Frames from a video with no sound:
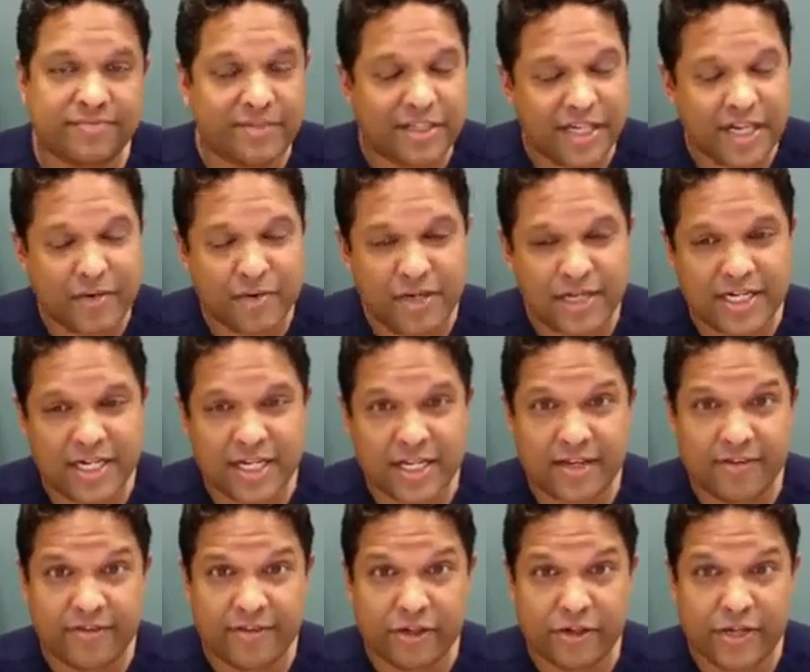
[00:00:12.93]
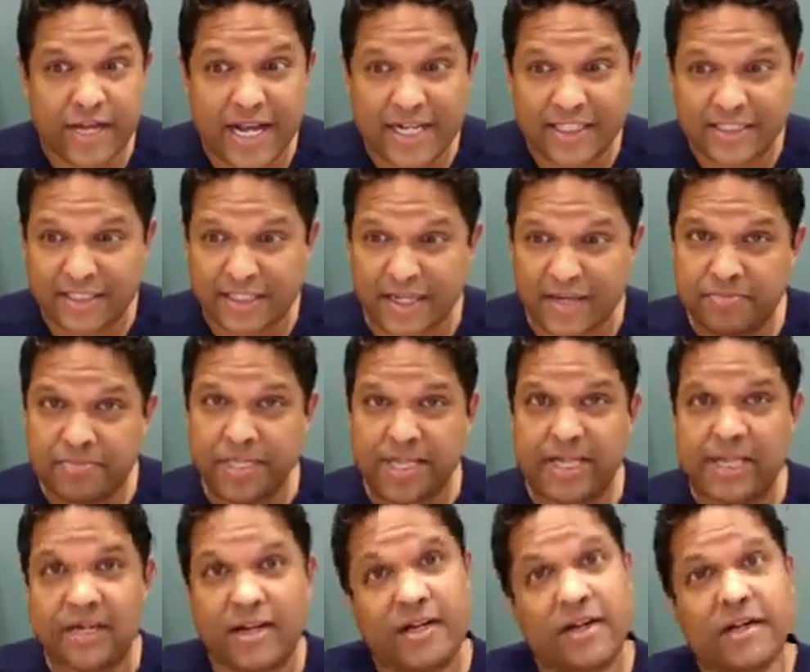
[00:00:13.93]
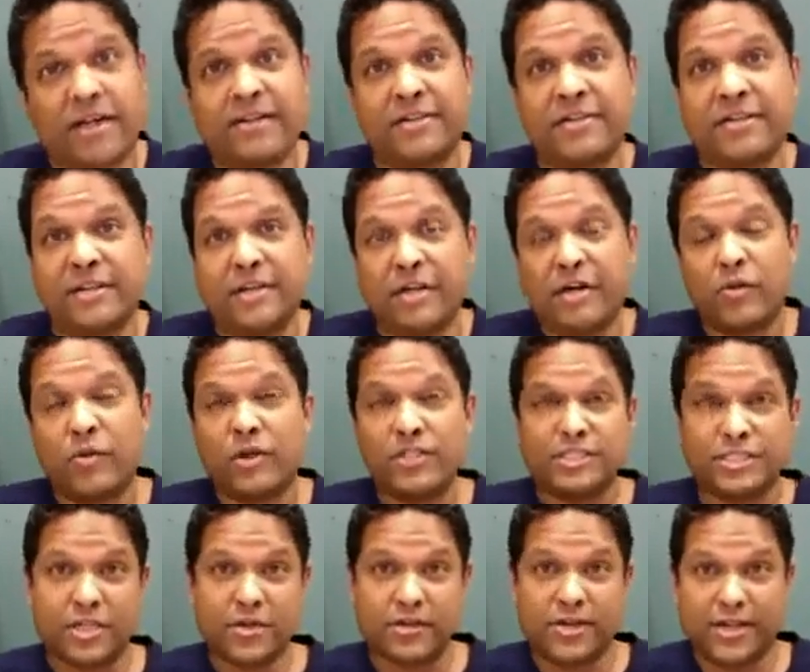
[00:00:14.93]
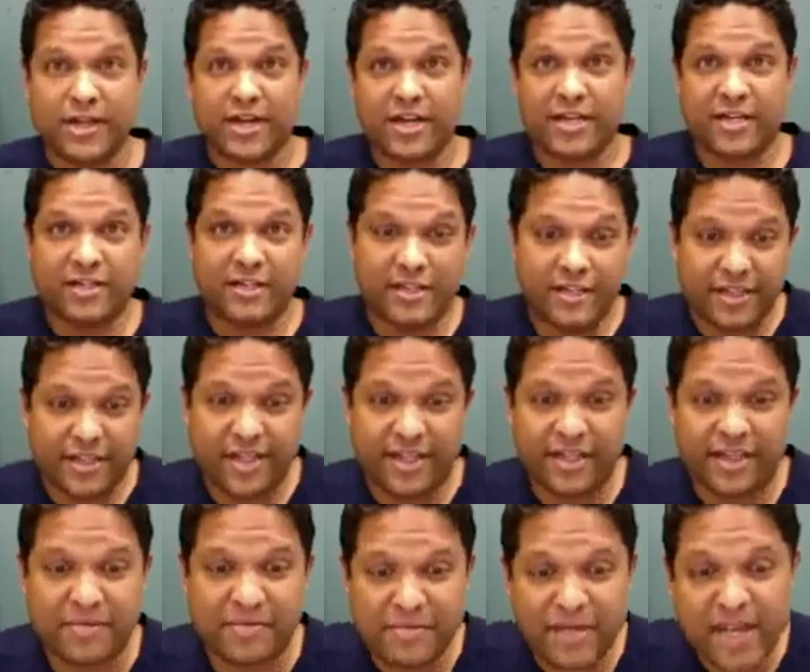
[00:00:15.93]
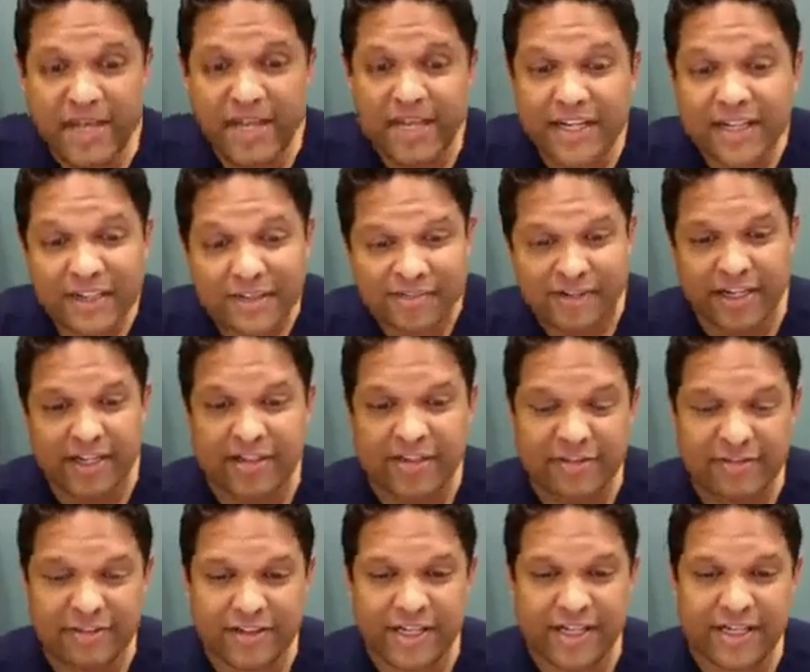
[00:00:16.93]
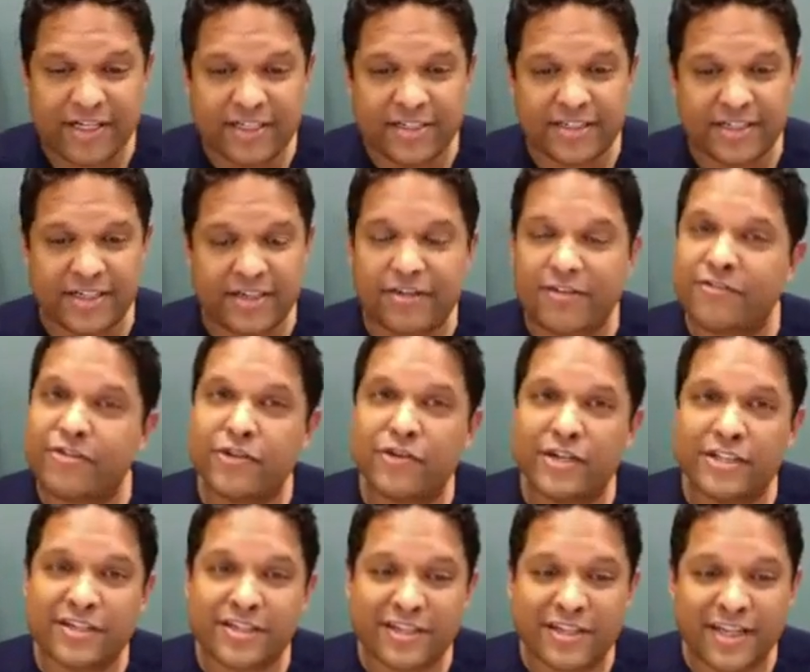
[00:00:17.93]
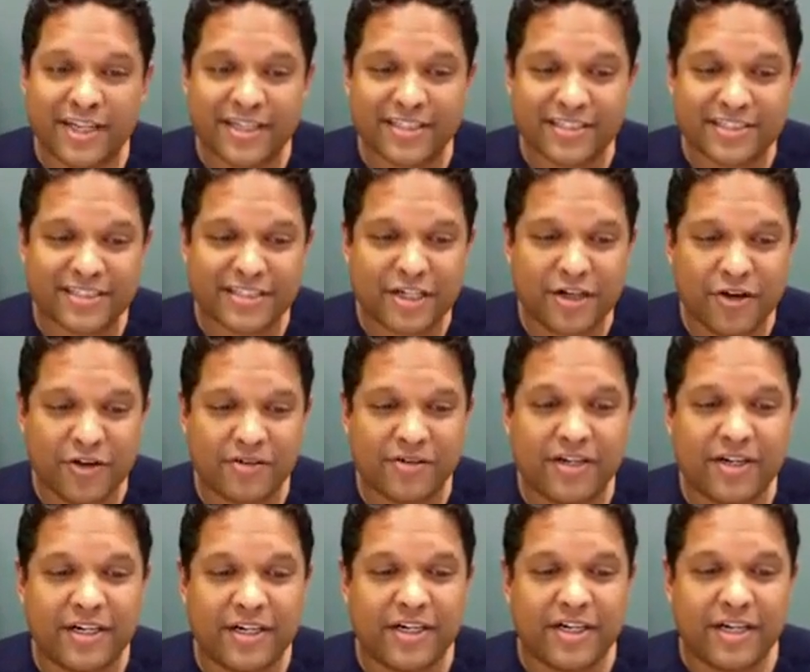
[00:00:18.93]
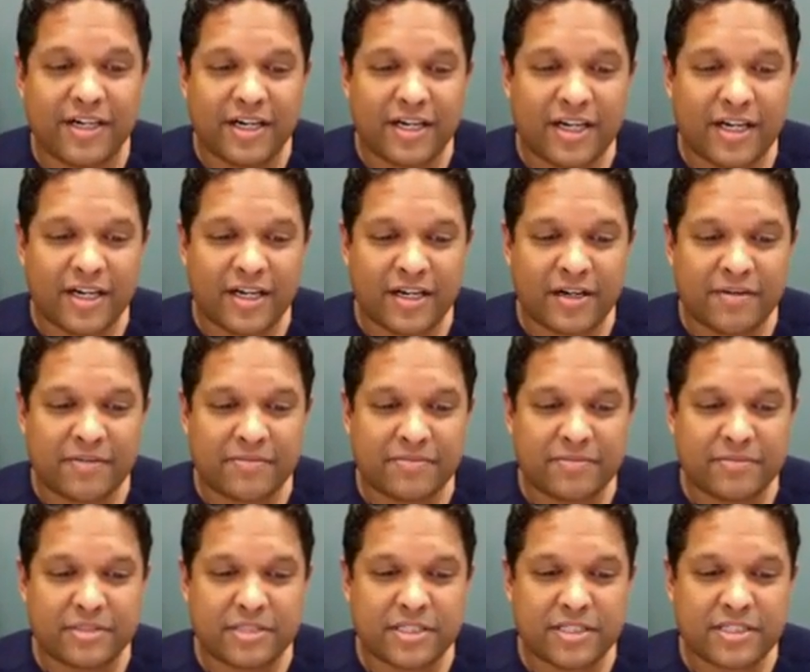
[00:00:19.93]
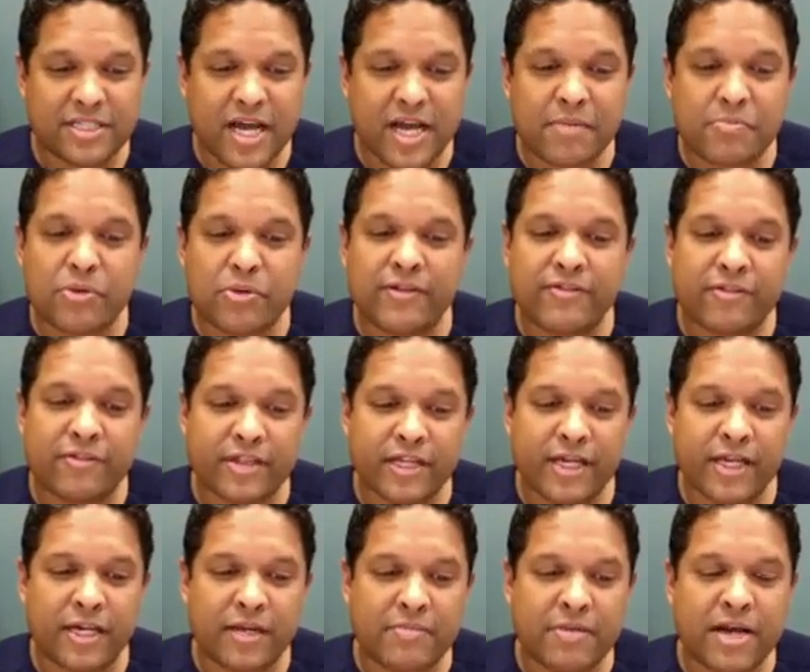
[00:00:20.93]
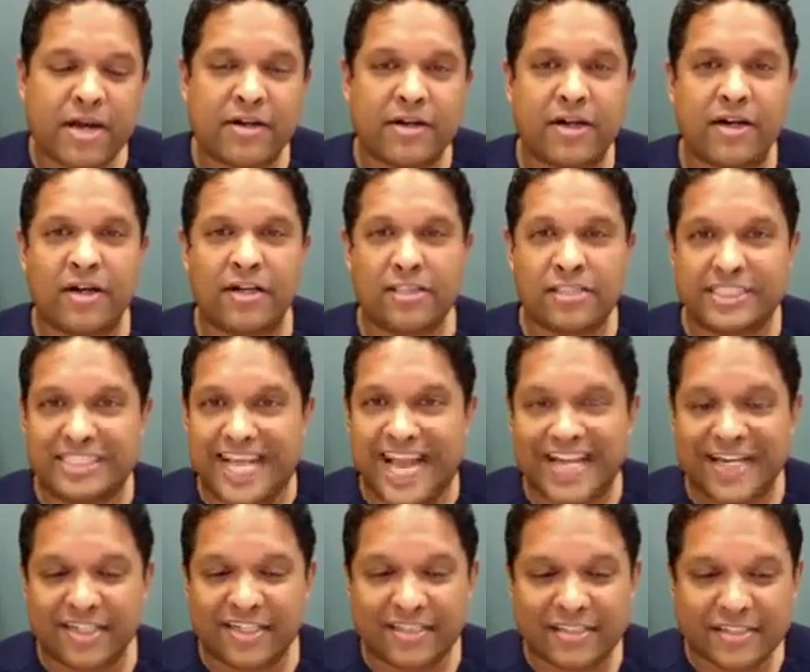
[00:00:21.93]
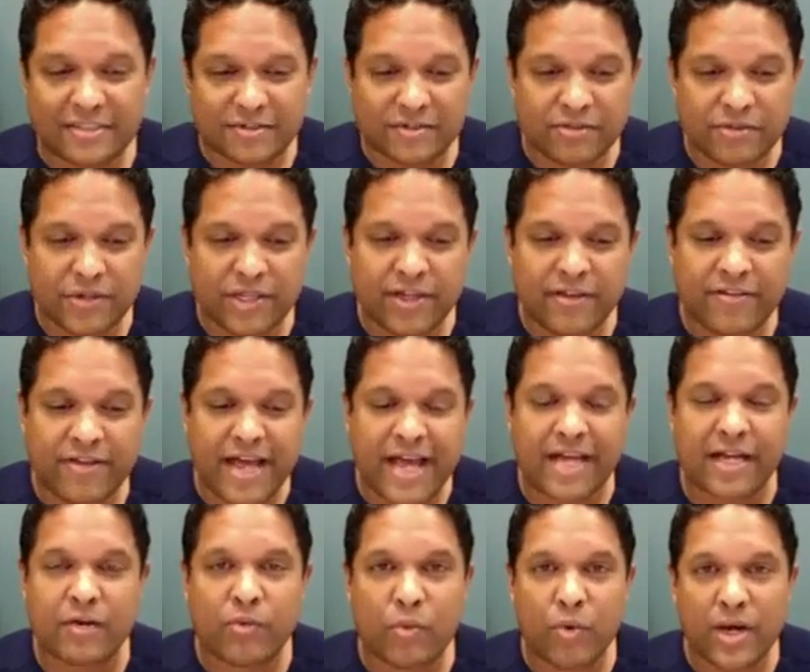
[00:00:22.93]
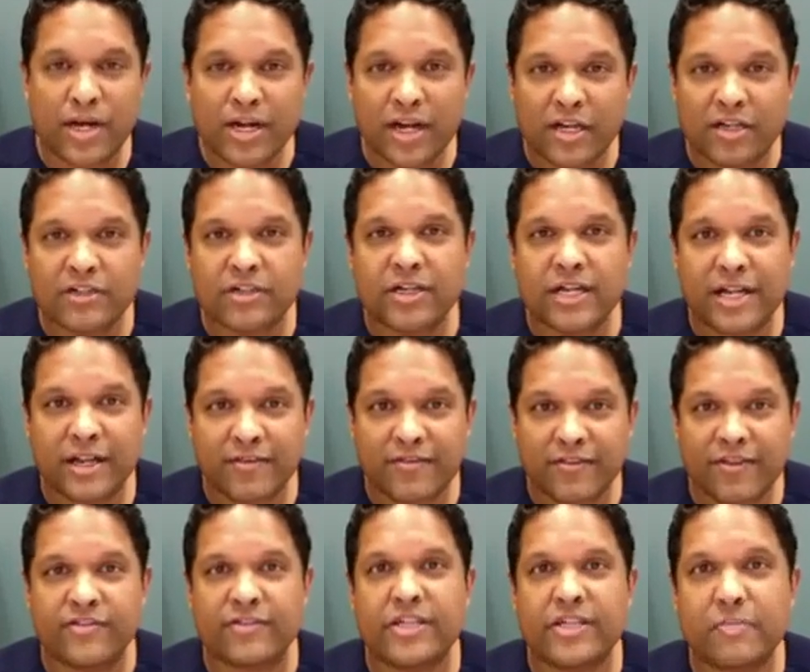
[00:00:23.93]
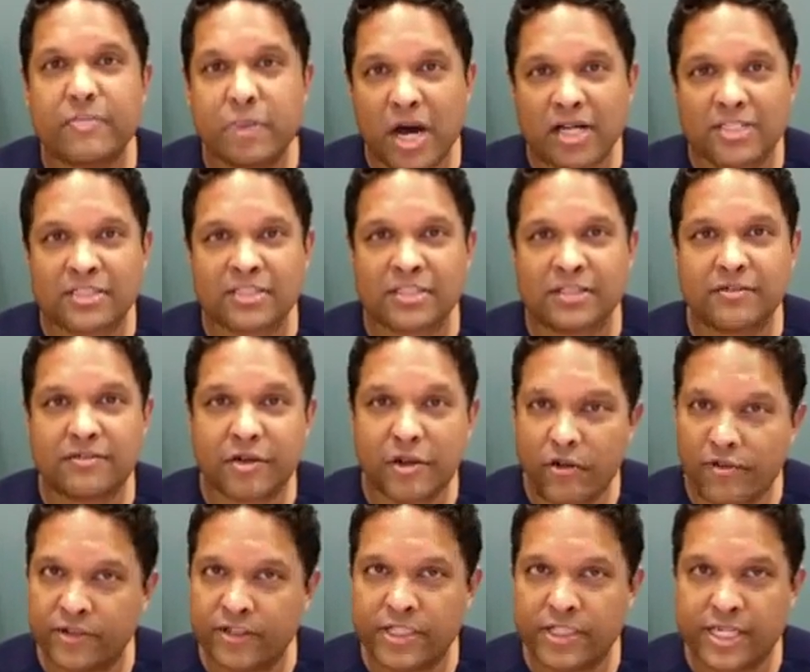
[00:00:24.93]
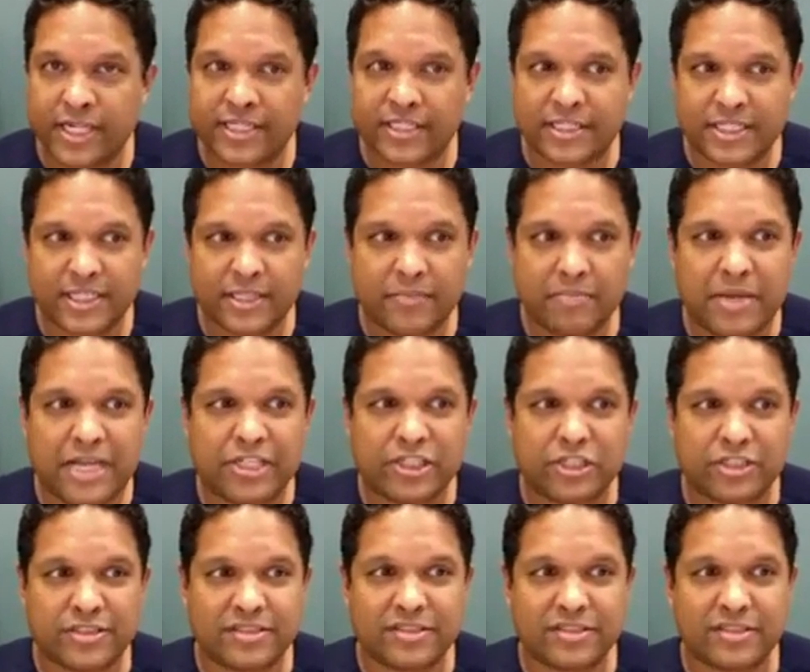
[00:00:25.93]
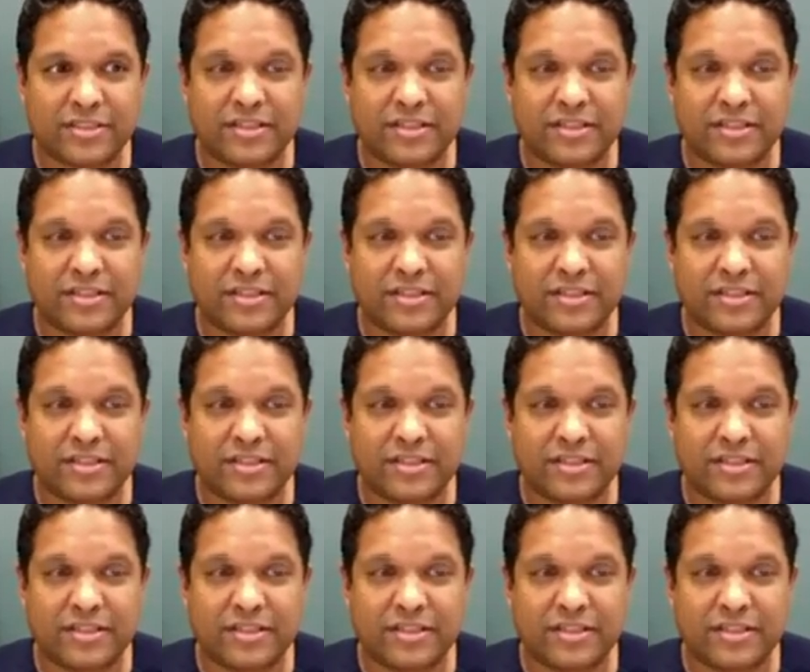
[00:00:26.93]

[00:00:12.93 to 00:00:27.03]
And I wanted to give you guys an update on what's going on at Innovative and a few other things. To talk briefly about our status, we have had 150 positive COVID-19 patients.